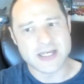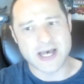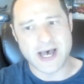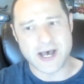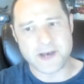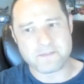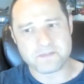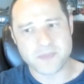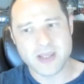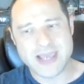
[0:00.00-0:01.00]

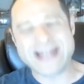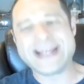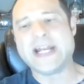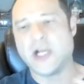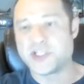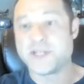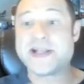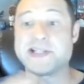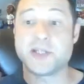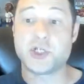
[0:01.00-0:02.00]
And again, it also
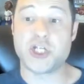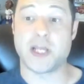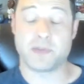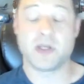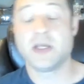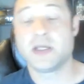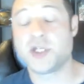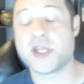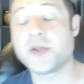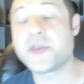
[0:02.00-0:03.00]
depends on the ship.
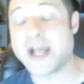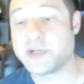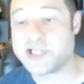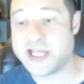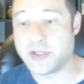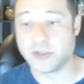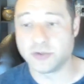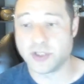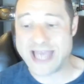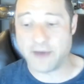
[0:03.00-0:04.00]
The only thing I would tell you to
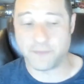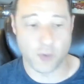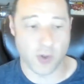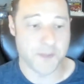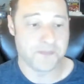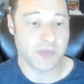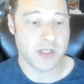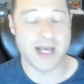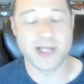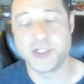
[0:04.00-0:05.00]
look out for,
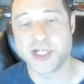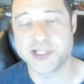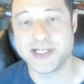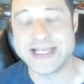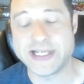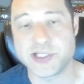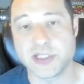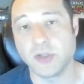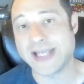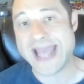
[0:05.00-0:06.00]
Justin, is to
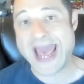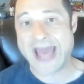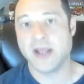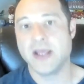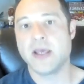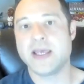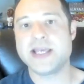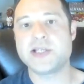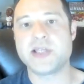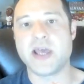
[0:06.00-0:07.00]
look at,
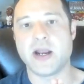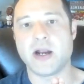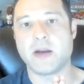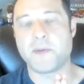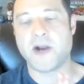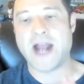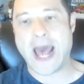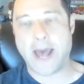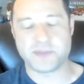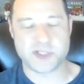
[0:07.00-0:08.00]
is there
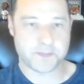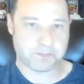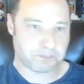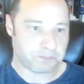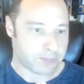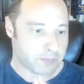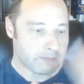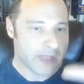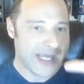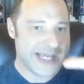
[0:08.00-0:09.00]
perhaps
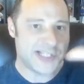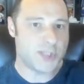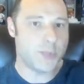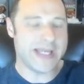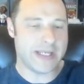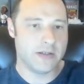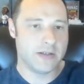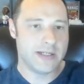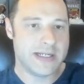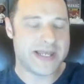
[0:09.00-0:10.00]
a suite
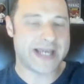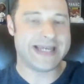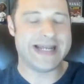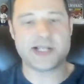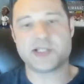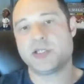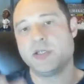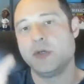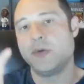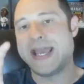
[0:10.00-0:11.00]
that connects
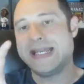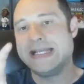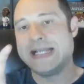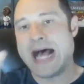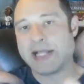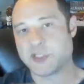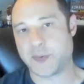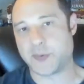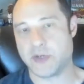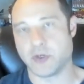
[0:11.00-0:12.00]
to a
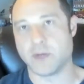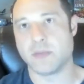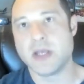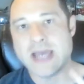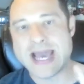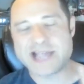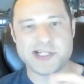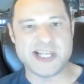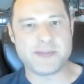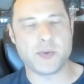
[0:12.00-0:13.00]
non-suite room? As an
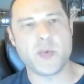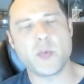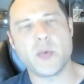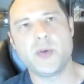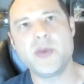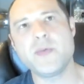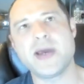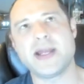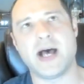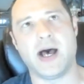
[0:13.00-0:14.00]
example, when we
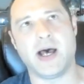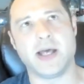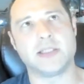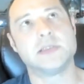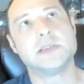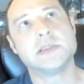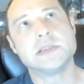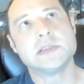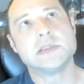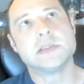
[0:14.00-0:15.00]
went on
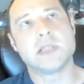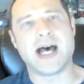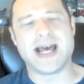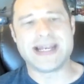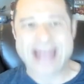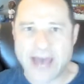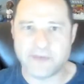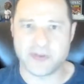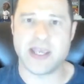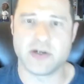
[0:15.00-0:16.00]

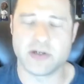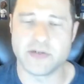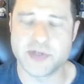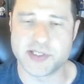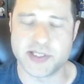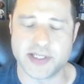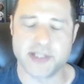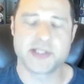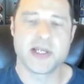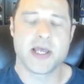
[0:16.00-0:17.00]
Navigator of the
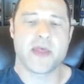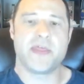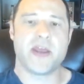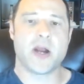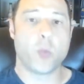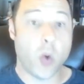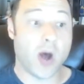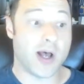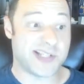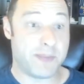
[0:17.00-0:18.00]
Seas, there
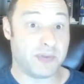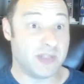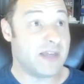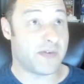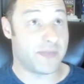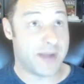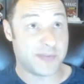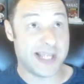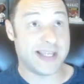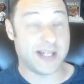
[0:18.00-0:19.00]
was, I believe, if I'm not
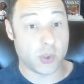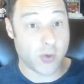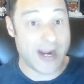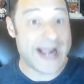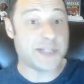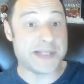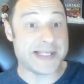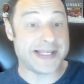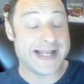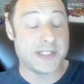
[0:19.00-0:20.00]
mistaken, a grand suite that
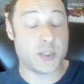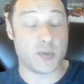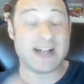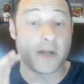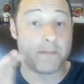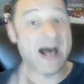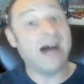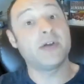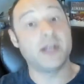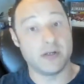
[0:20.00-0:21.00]
connected to a regular
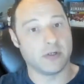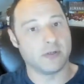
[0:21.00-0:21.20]
balcony room.